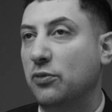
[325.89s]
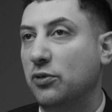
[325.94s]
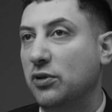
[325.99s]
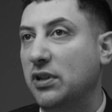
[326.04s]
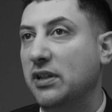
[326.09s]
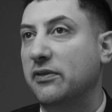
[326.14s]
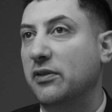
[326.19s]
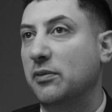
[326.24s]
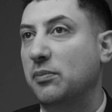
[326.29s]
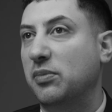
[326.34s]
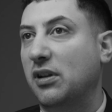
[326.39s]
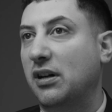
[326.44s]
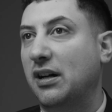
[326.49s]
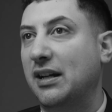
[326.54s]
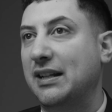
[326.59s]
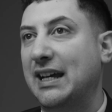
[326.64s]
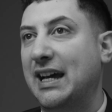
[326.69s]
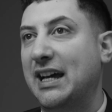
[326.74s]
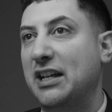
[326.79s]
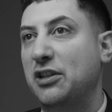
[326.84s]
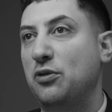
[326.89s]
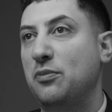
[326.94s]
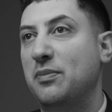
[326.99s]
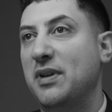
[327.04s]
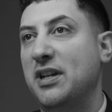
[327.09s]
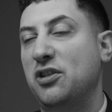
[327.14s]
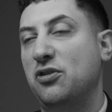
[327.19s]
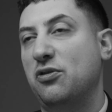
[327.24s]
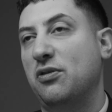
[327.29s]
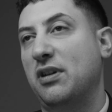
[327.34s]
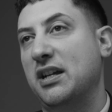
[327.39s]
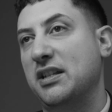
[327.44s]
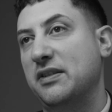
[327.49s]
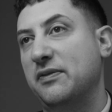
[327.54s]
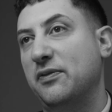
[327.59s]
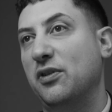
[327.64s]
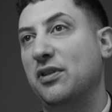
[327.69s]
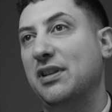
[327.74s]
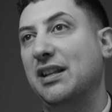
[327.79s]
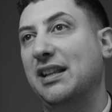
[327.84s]
would have applied had you been
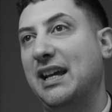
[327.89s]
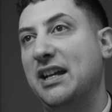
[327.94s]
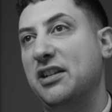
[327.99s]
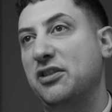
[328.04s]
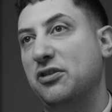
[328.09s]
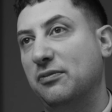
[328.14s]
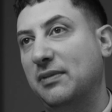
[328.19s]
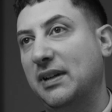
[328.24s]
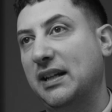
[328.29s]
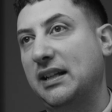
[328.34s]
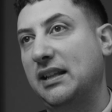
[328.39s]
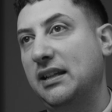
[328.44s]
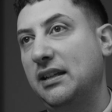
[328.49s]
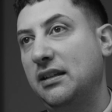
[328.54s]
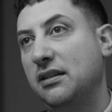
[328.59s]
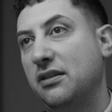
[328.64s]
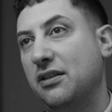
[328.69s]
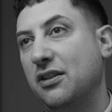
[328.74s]
transferred the land directly,